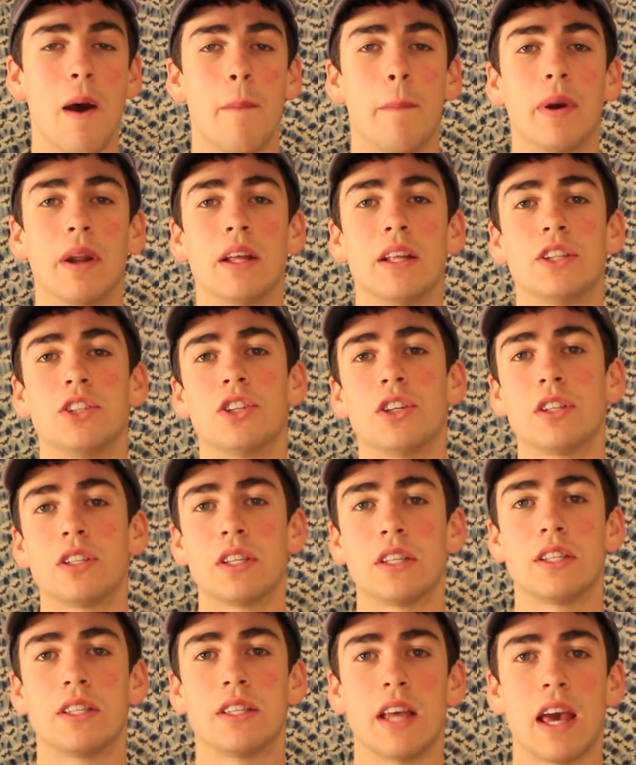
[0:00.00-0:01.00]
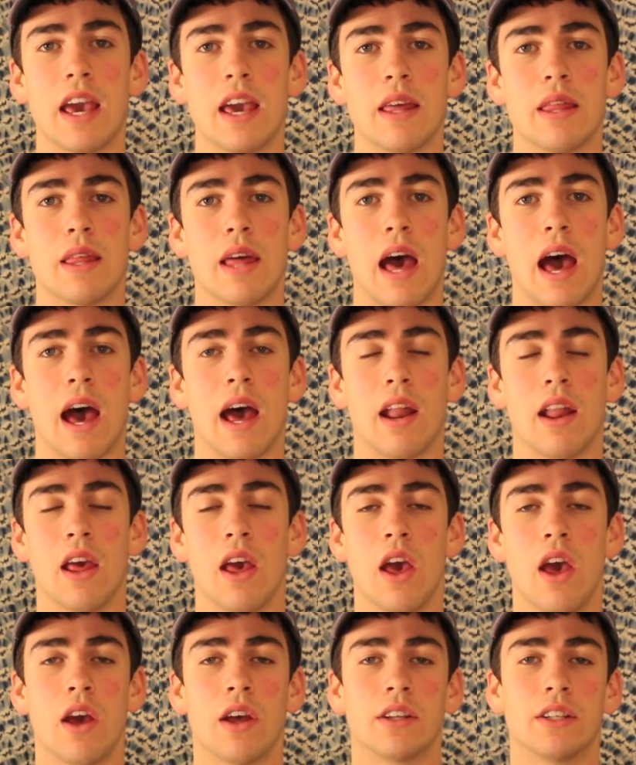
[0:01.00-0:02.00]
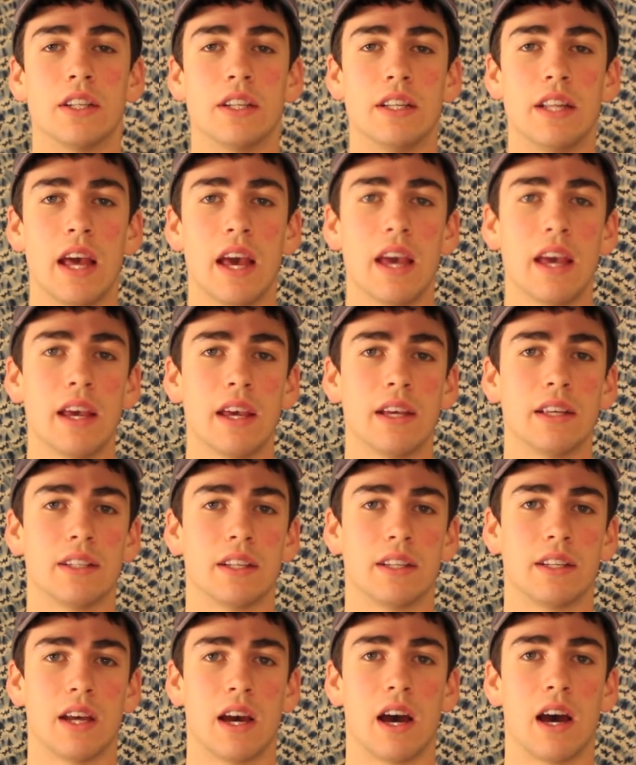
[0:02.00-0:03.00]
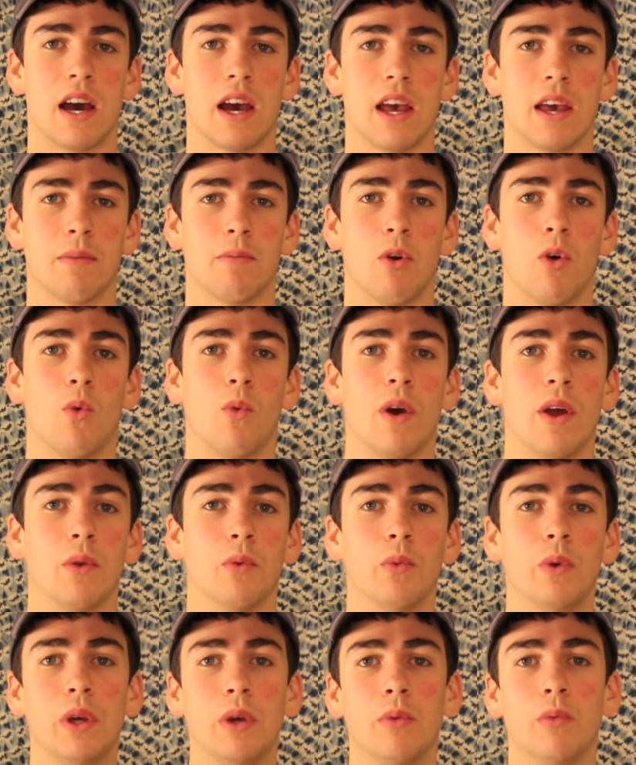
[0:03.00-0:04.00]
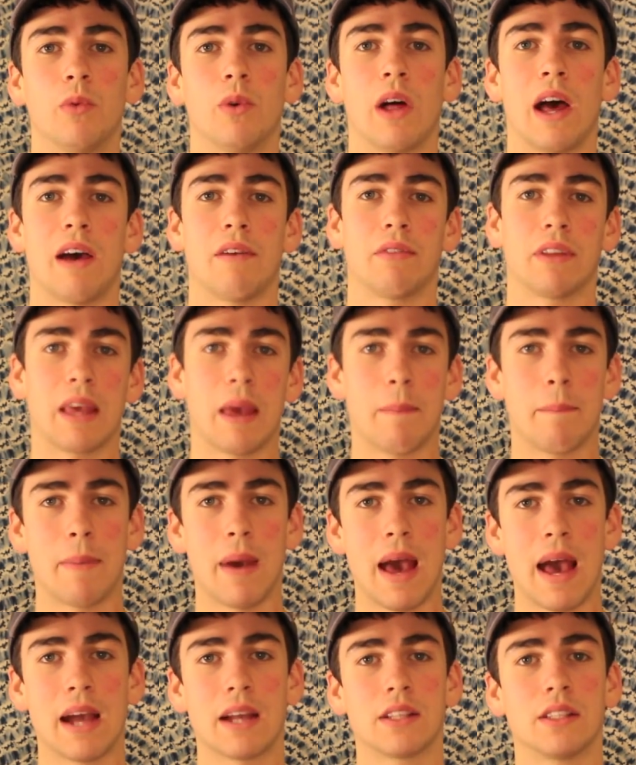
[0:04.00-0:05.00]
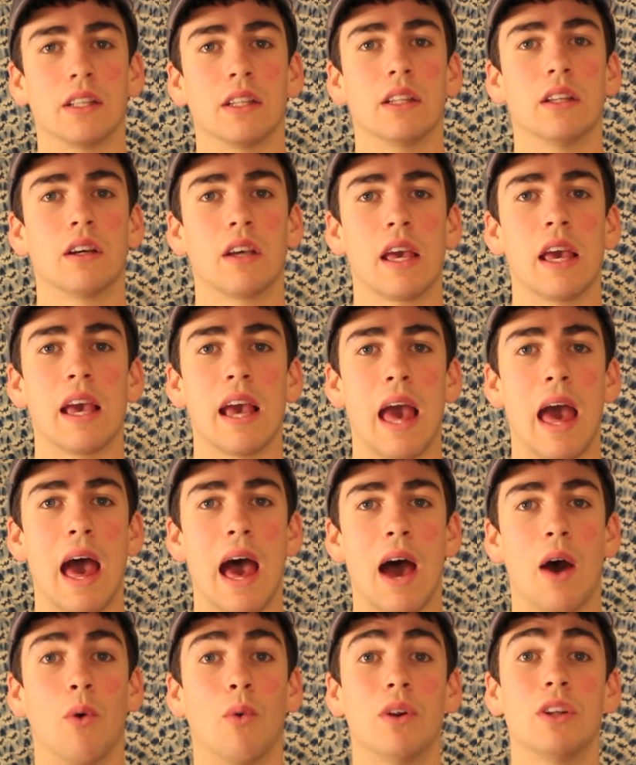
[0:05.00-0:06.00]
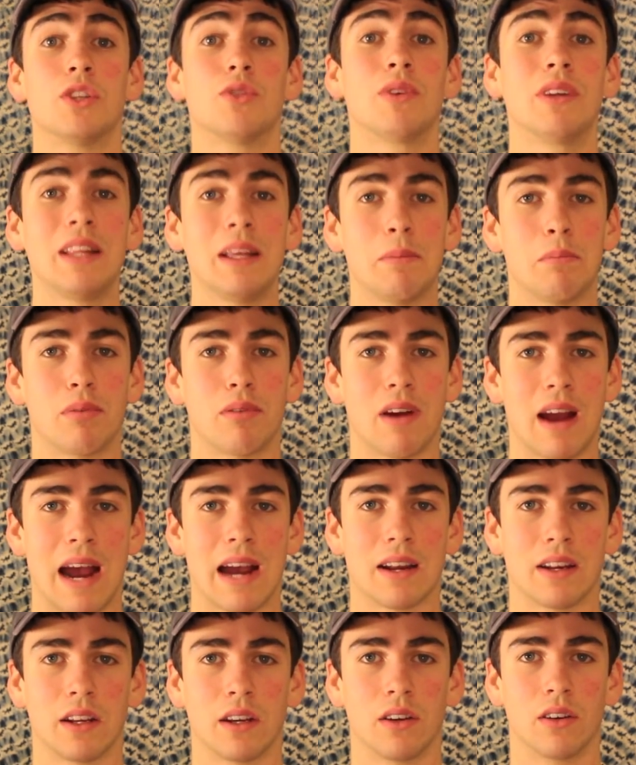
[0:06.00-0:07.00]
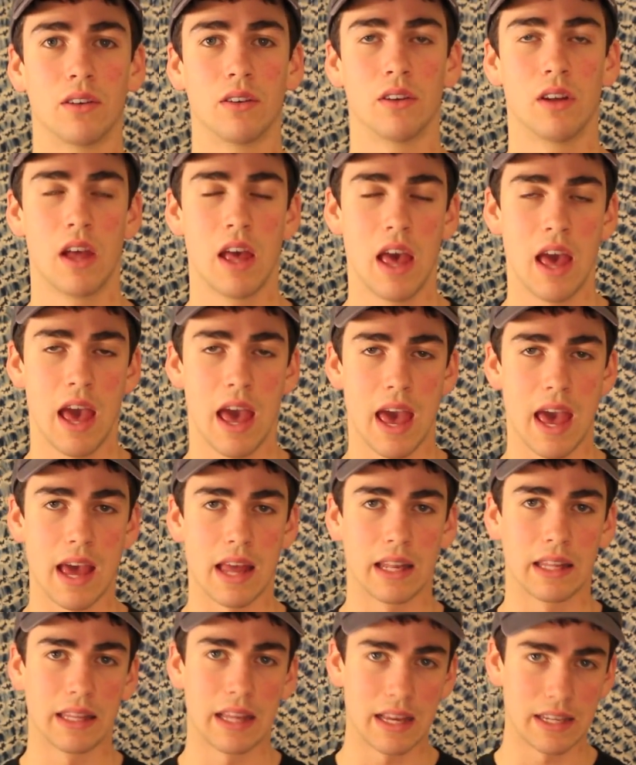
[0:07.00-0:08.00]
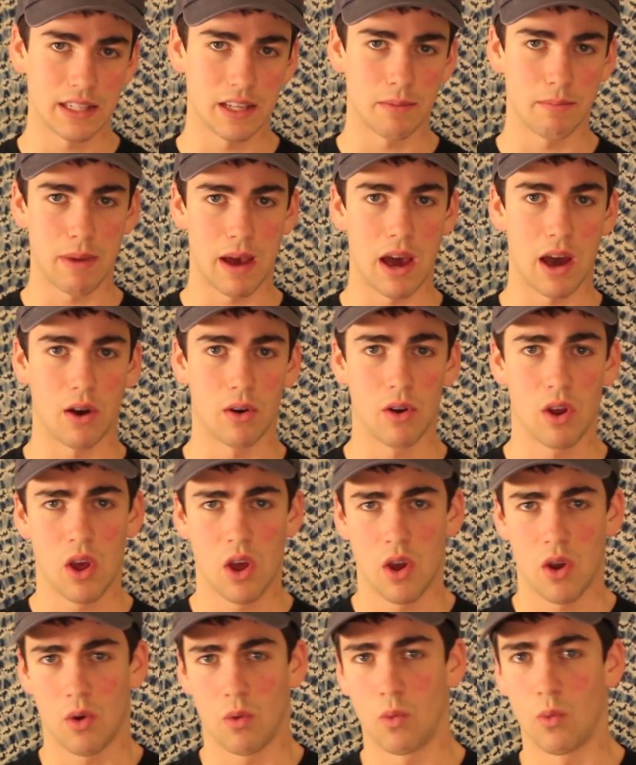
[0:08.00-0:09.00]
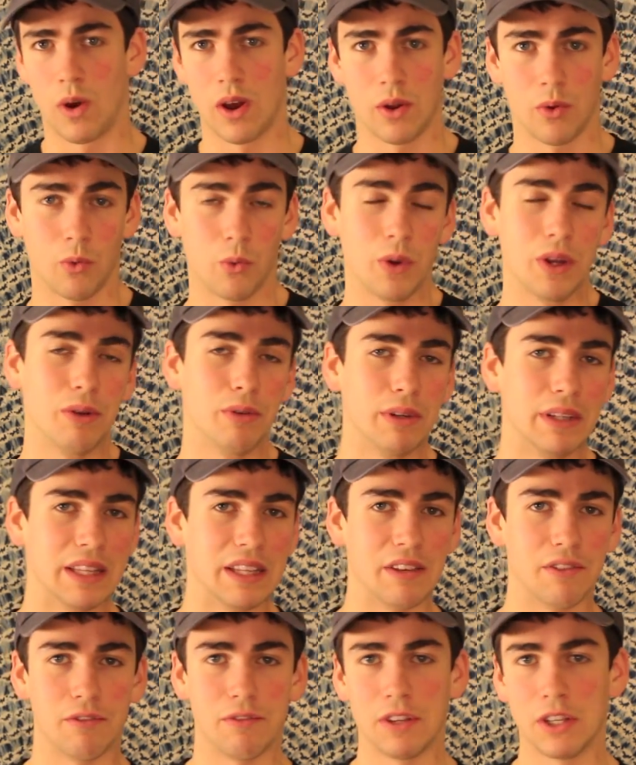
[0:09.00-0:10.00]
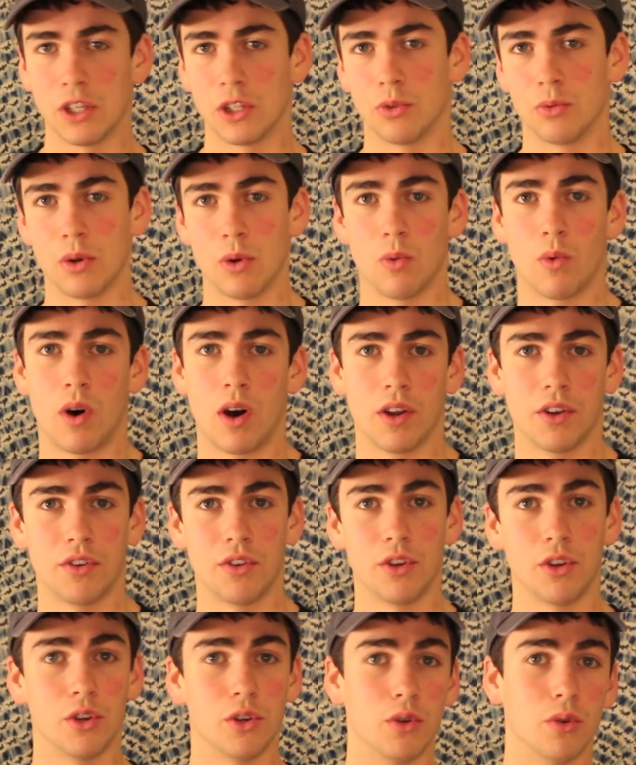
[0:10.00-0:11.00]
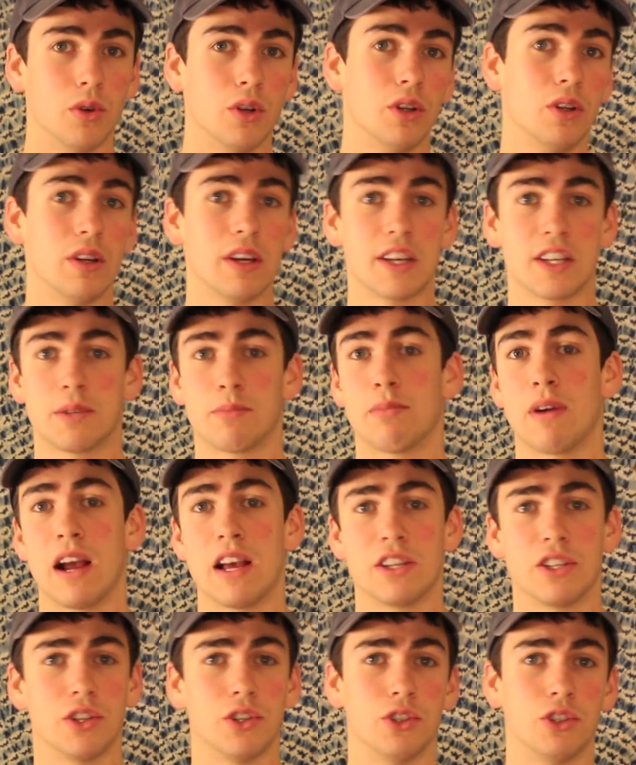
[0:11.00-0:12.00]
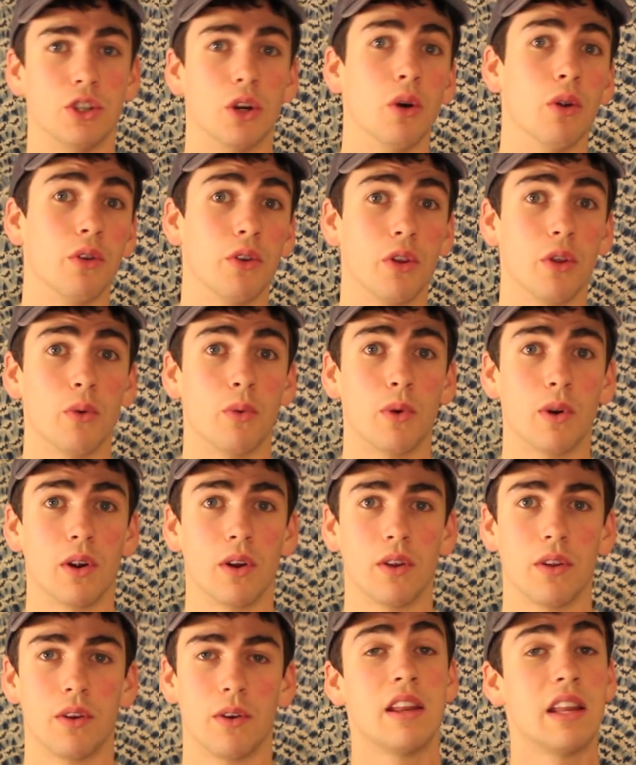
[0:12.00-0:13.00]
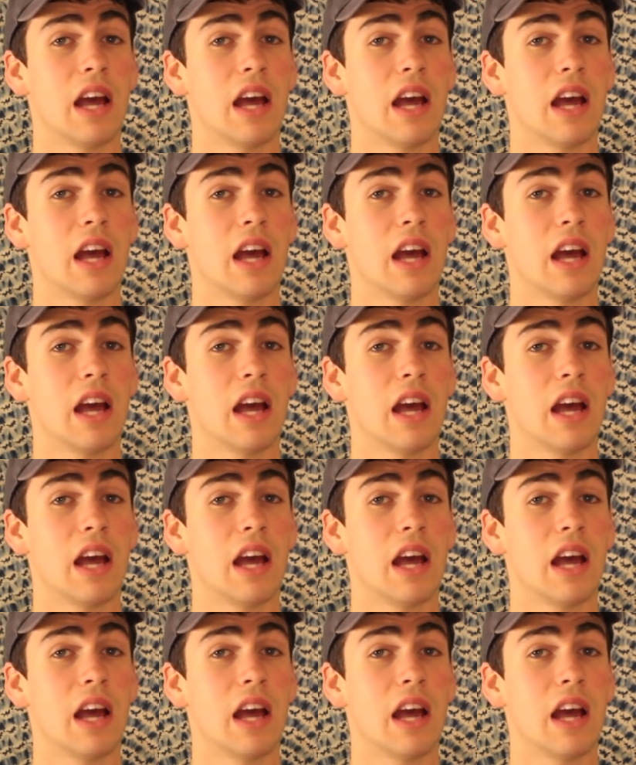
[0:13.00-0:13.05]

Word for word: but it's just to say that today is a time when we will have to get back to looking at what is really practical and less about what we really feel we want to express and show to the world.